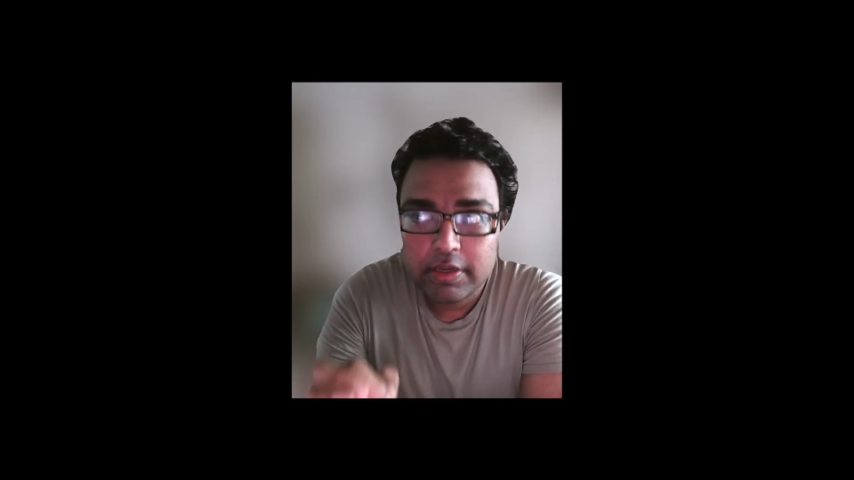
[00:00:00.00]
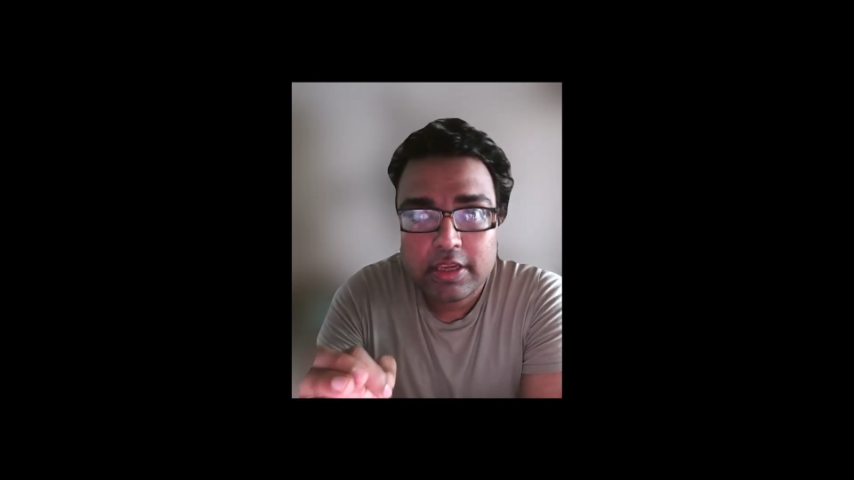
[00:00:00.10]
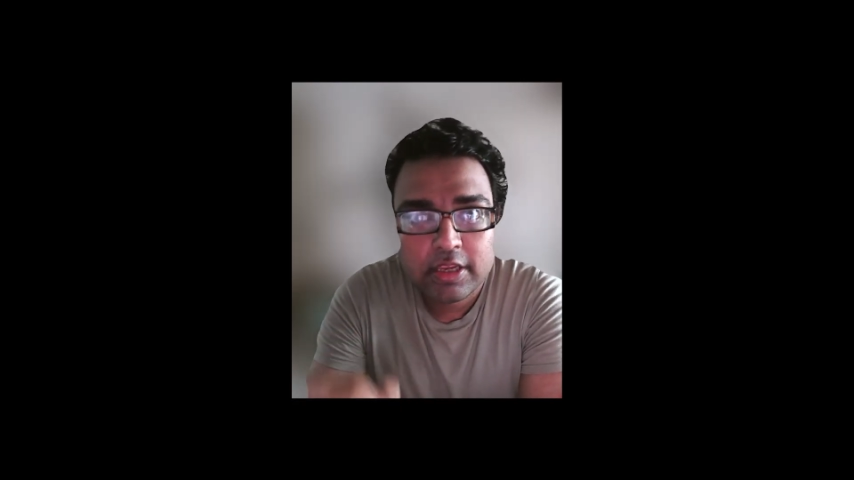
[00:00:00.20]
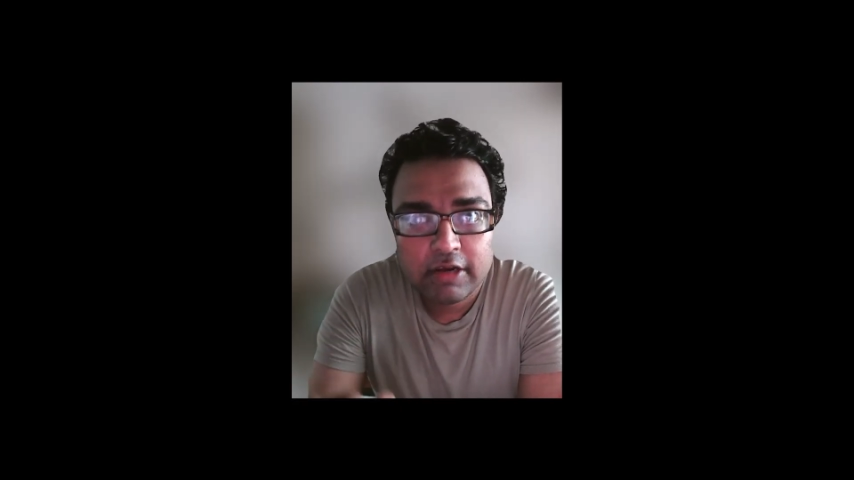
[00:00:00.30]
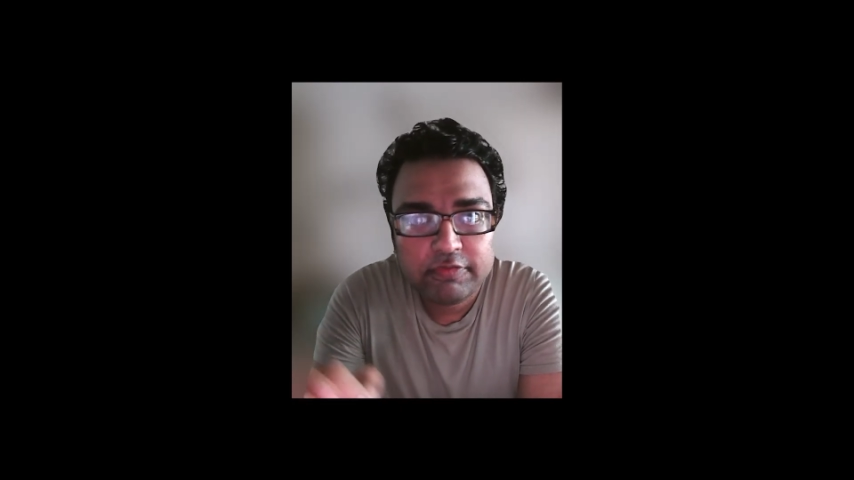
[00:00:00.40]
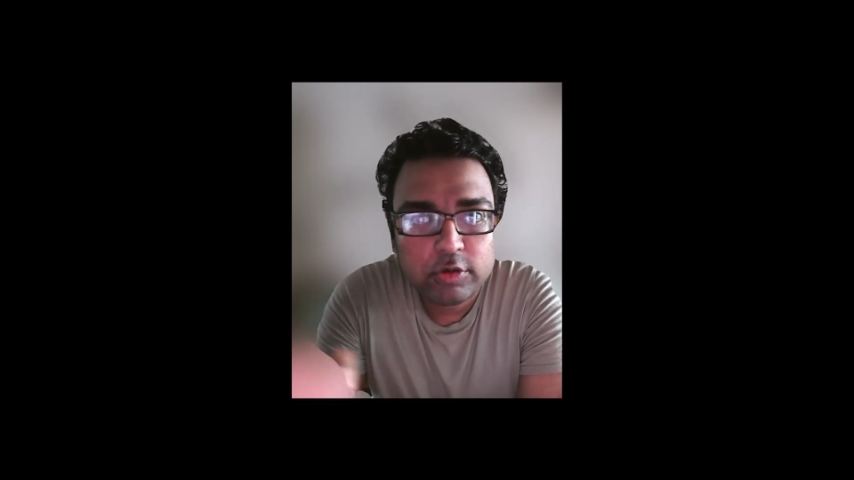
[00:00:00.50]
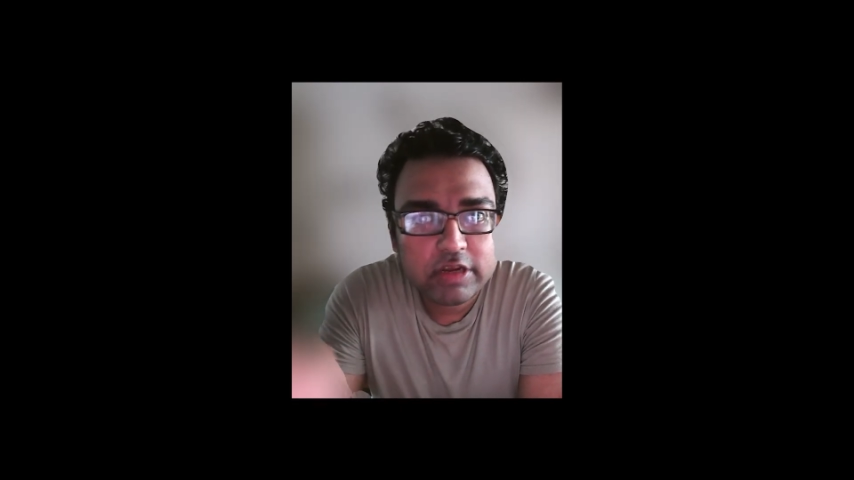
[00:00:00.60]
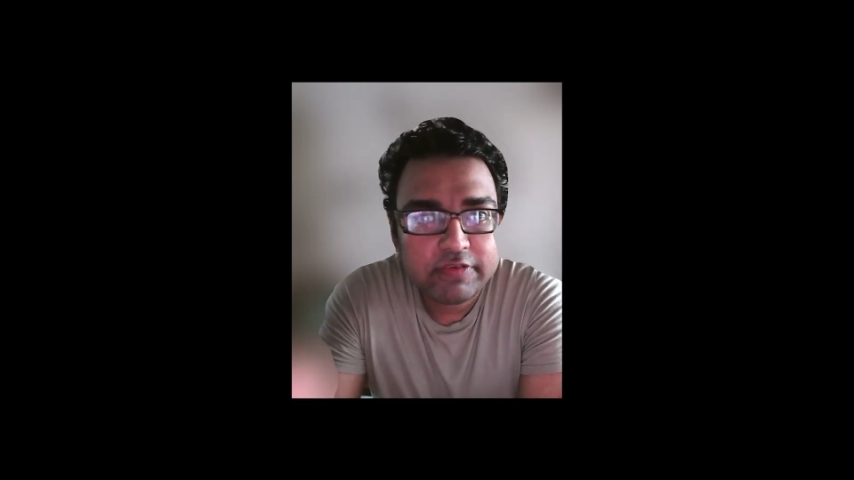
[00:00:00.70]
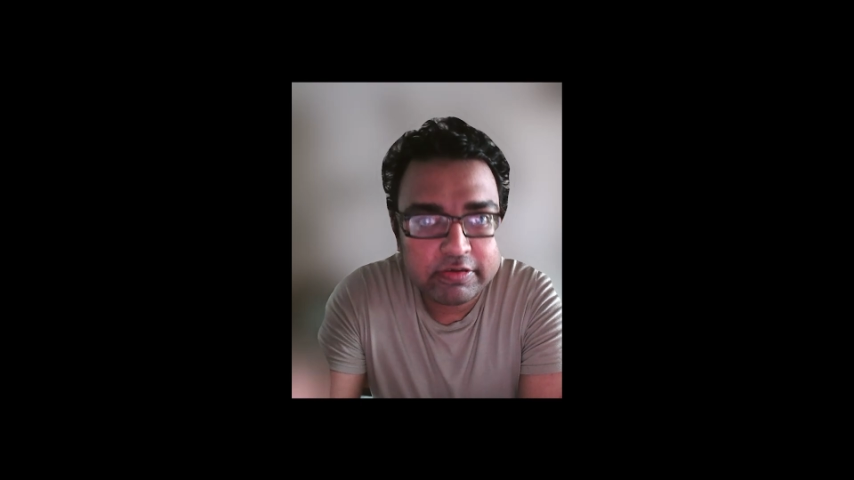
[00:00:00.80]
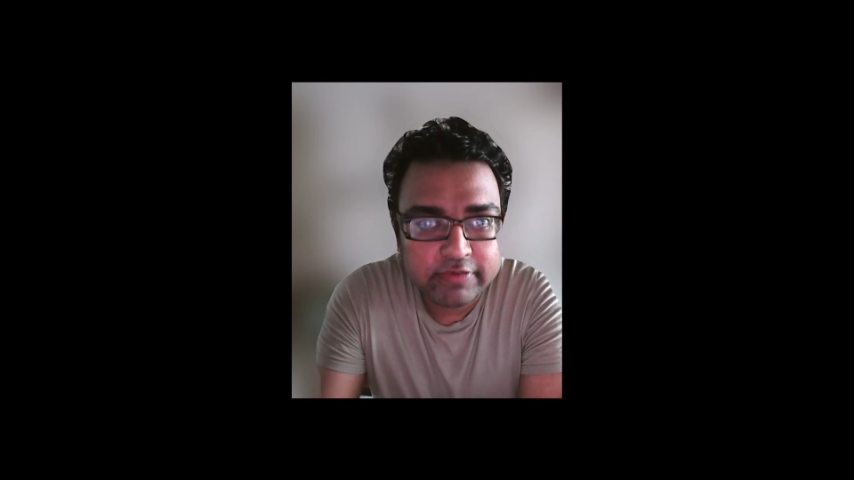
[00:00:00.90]
love to give
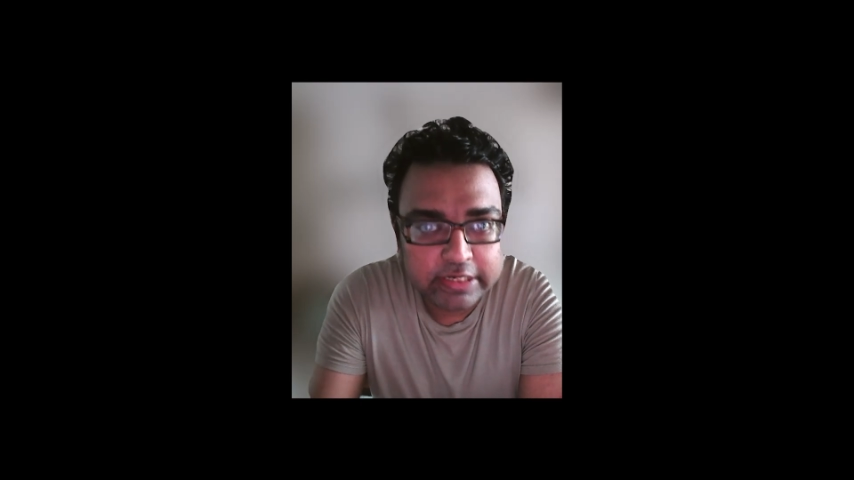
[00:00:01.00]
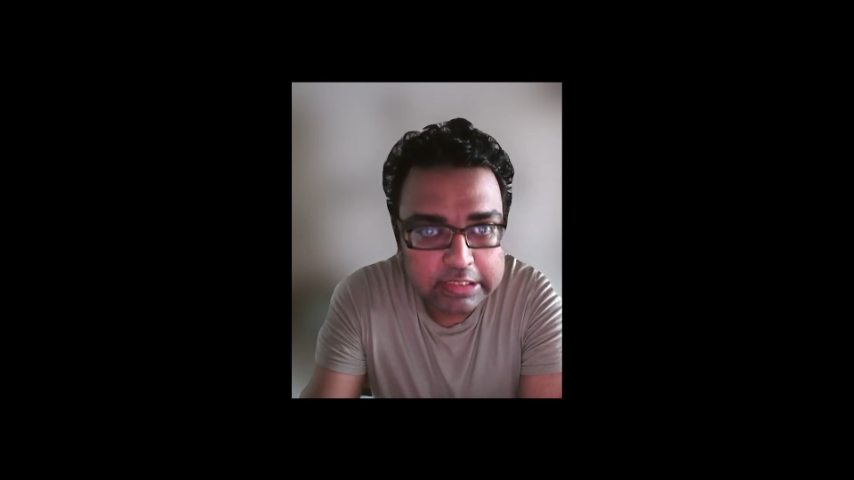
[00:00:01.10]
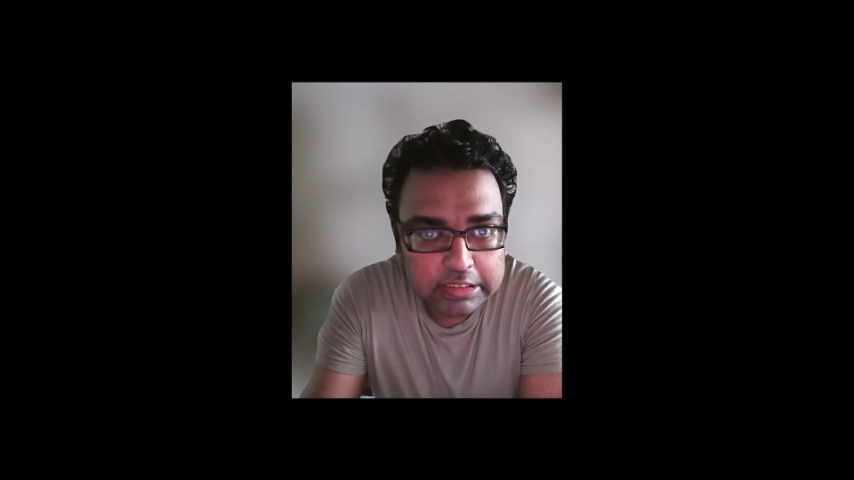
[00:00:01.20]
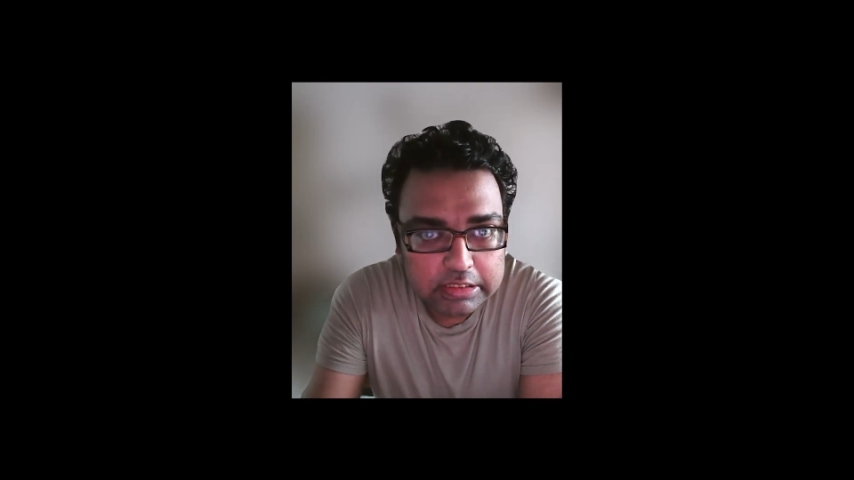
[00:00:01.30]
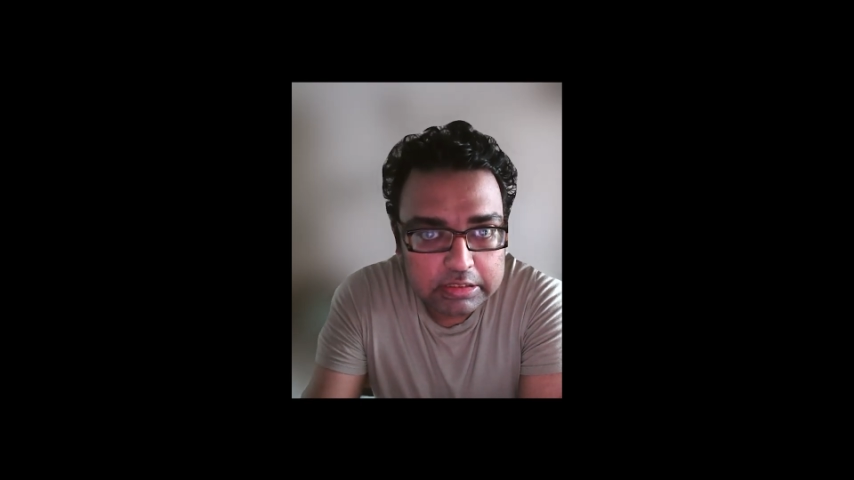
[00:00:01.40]
advice.